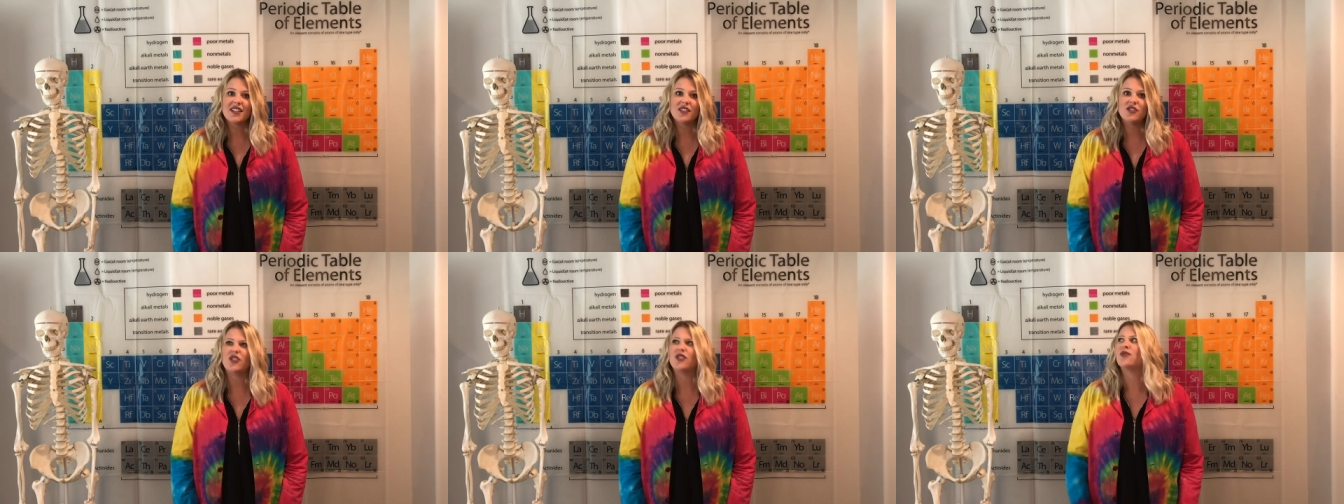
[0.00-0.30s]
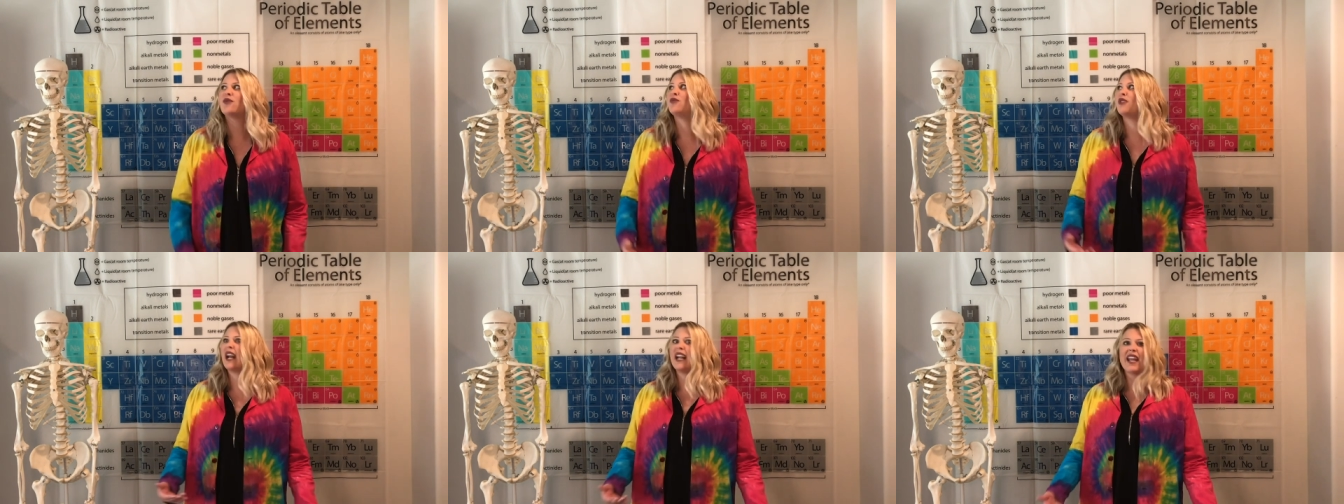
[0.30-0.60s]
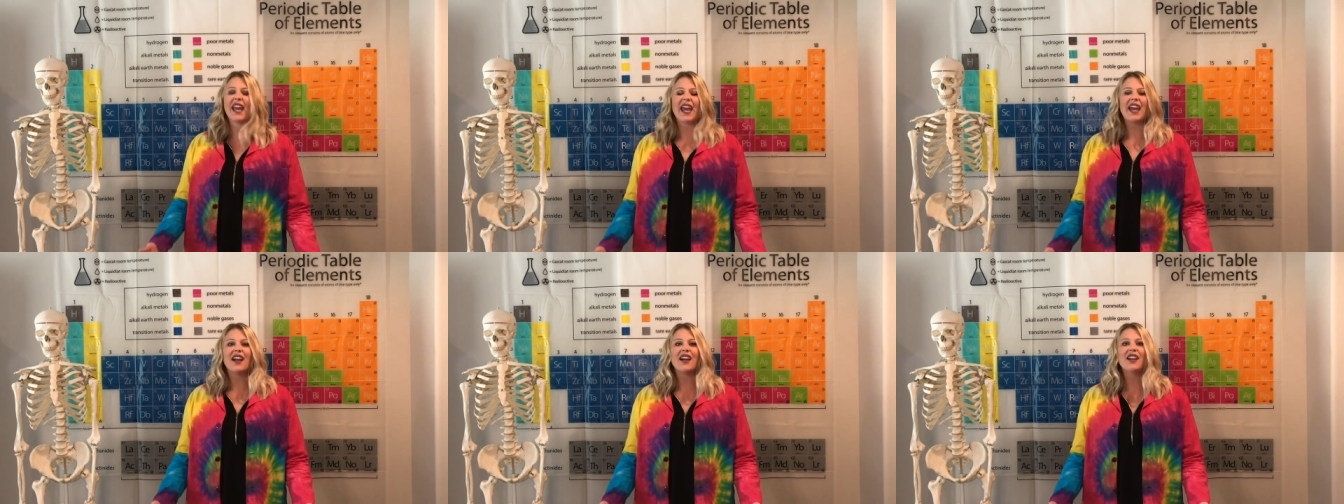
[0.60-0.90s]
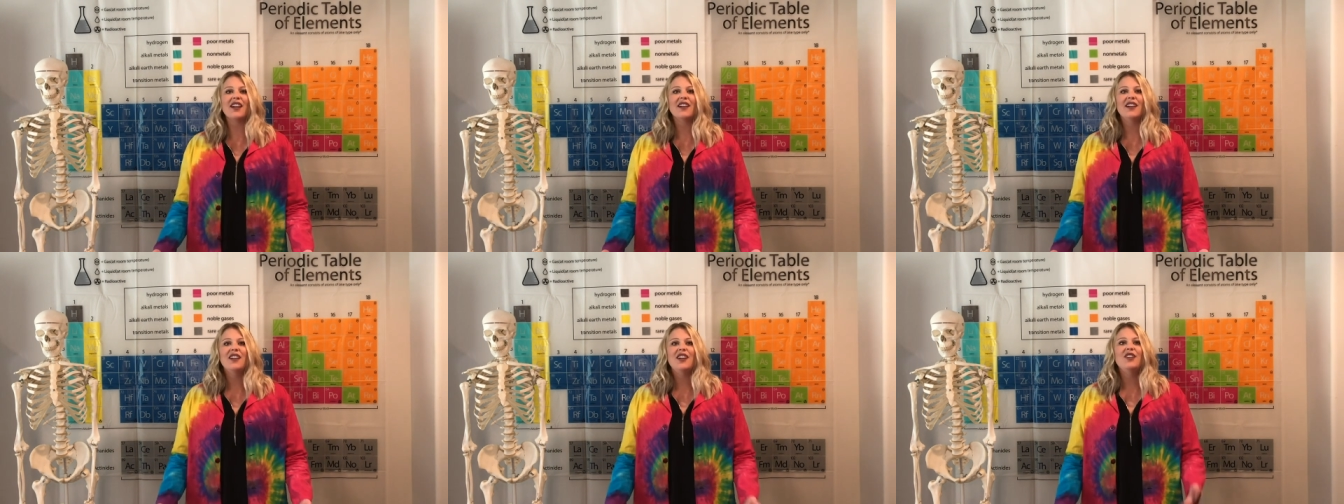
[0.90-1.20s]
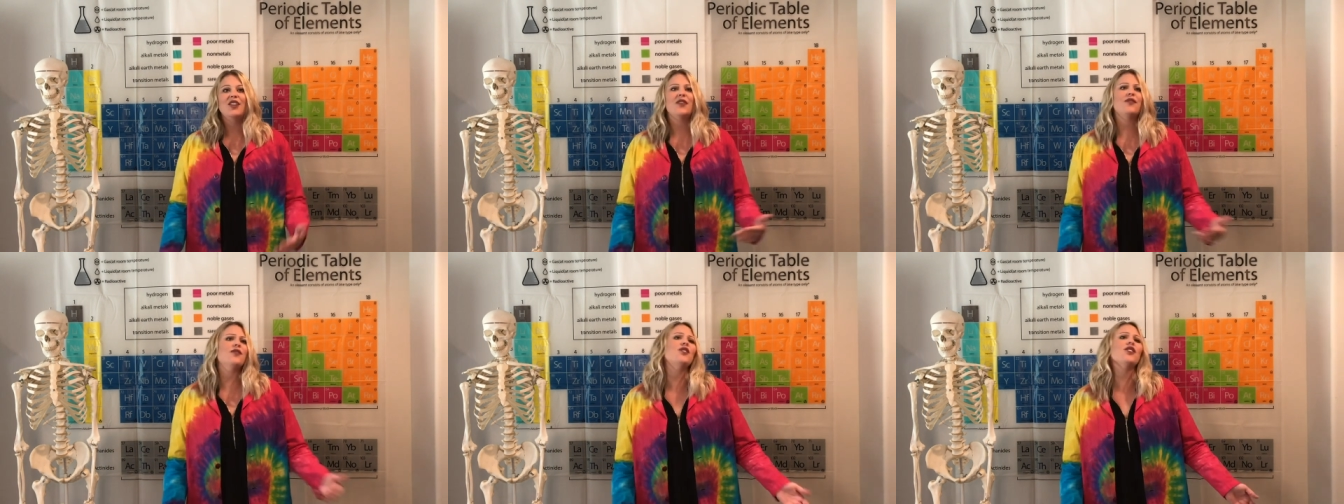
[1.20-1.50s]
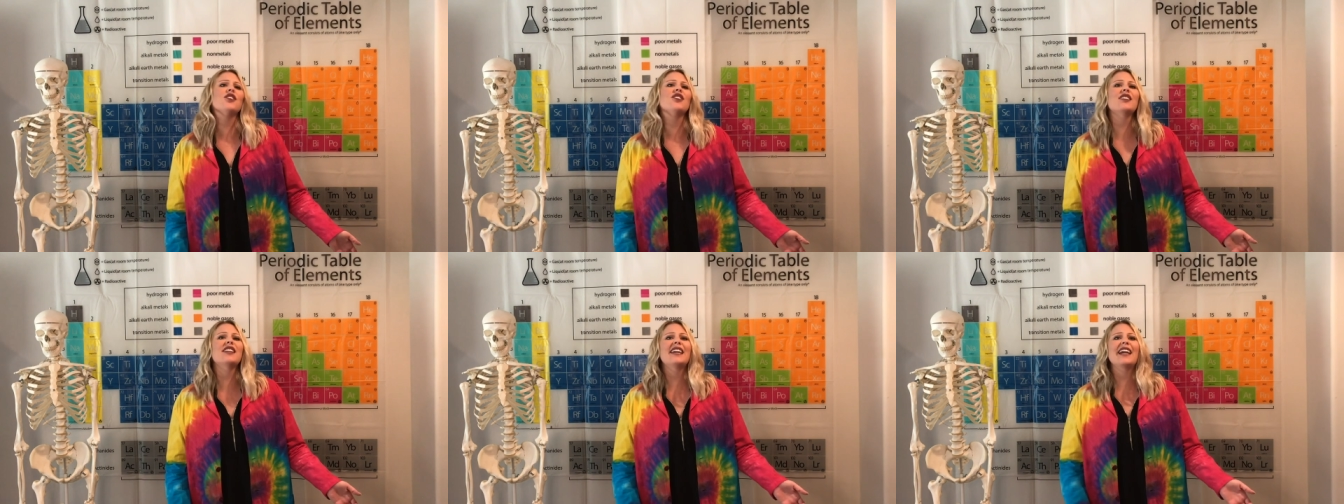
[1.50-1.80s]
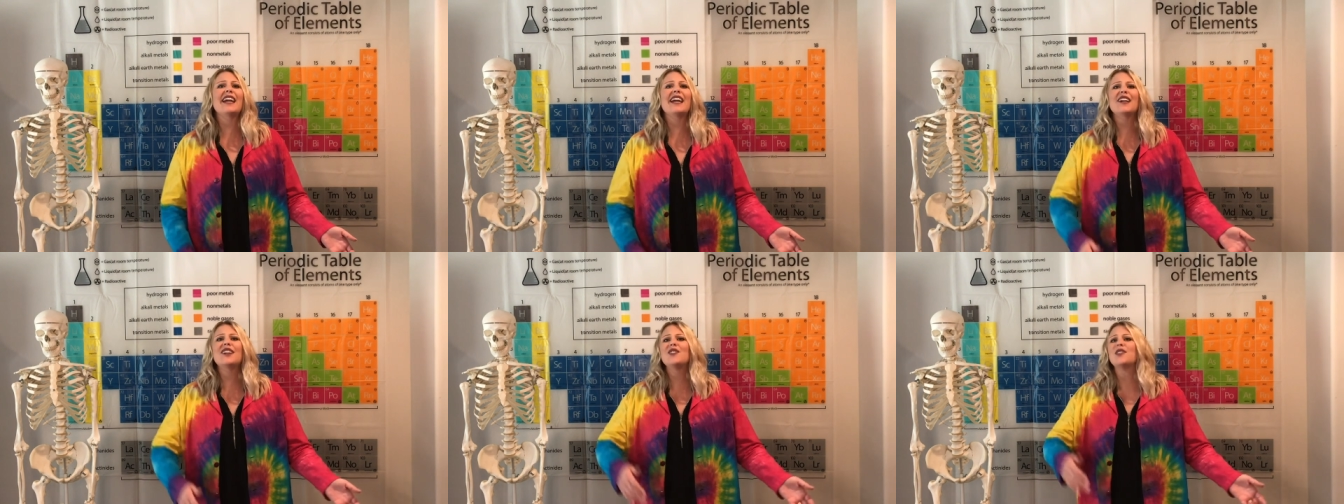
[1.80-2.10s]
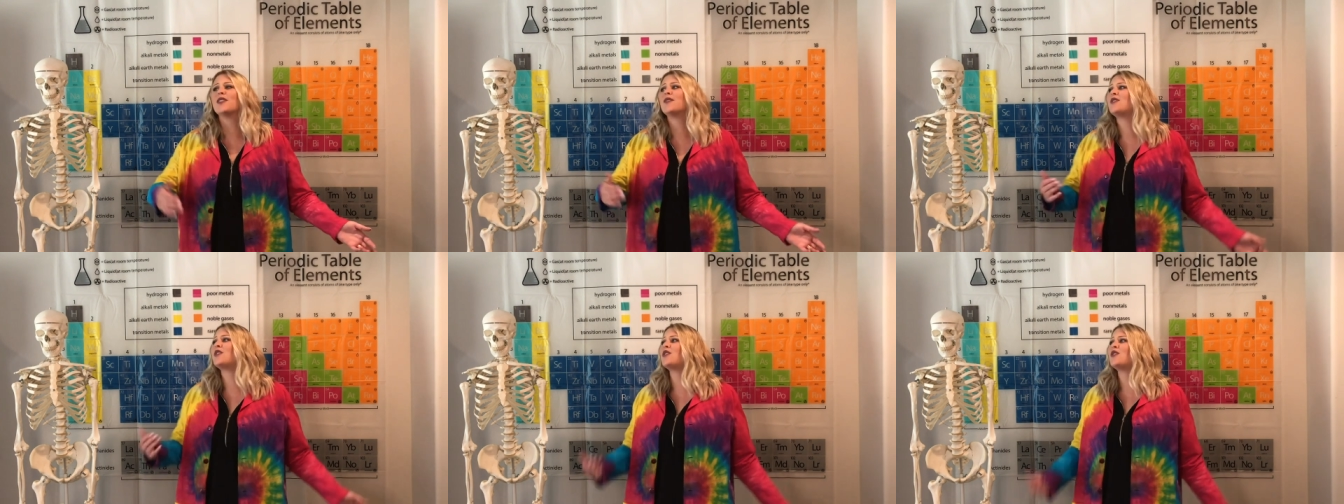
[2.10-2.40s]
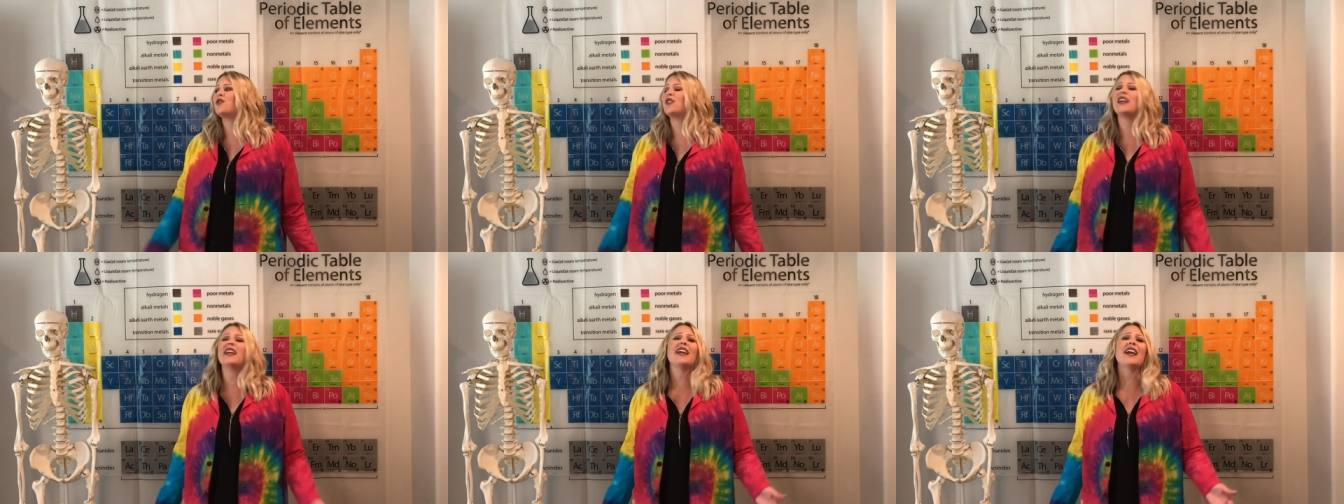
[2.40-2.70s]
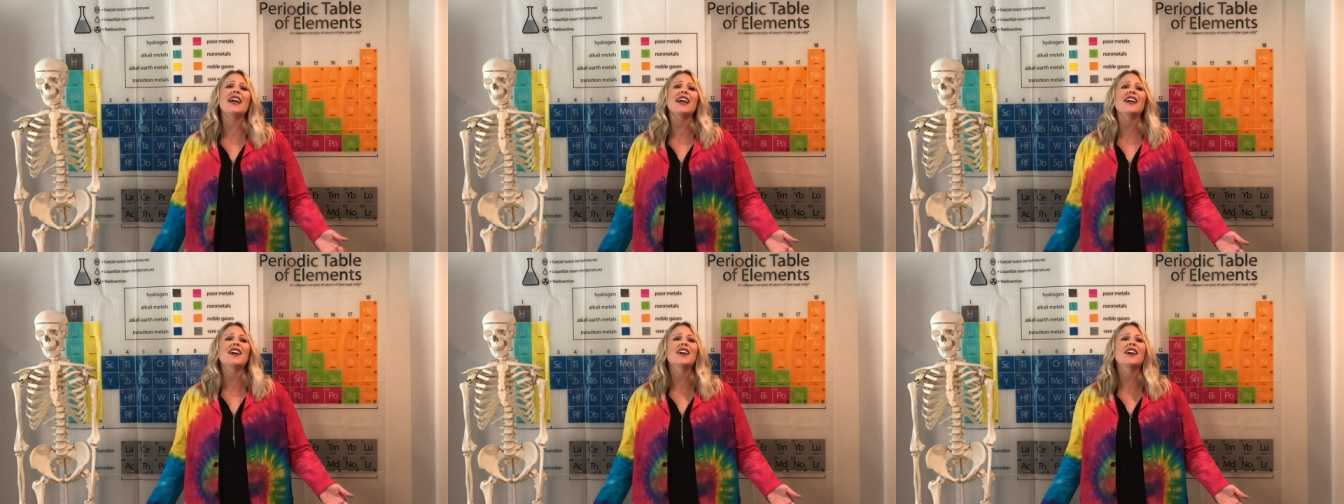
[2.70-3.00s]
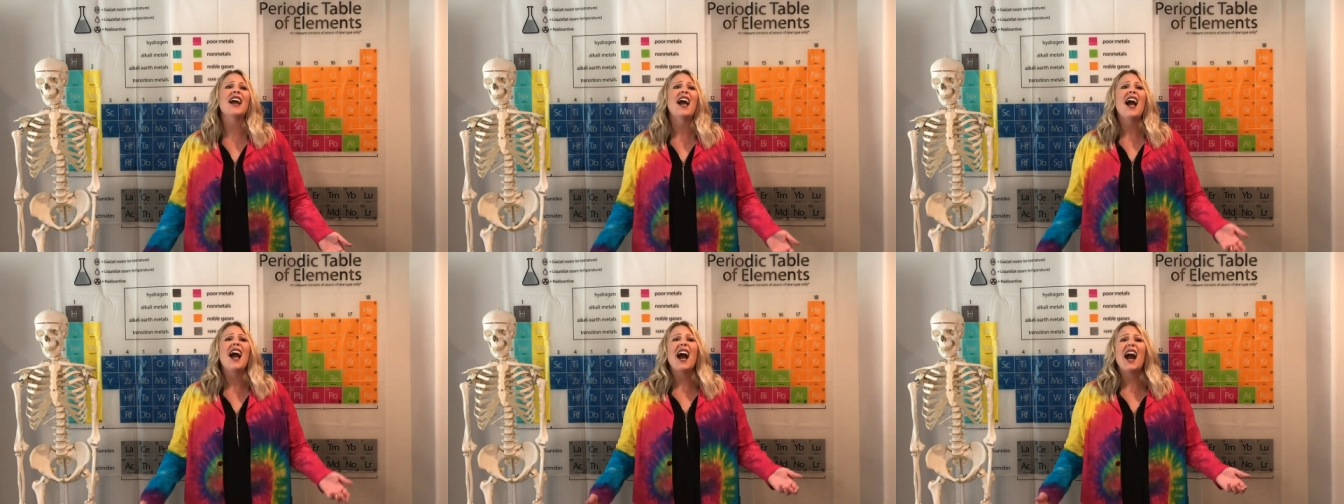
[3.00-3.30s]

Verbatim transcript: Do you have red hair? Do you have curly hair? Do you have straight hair?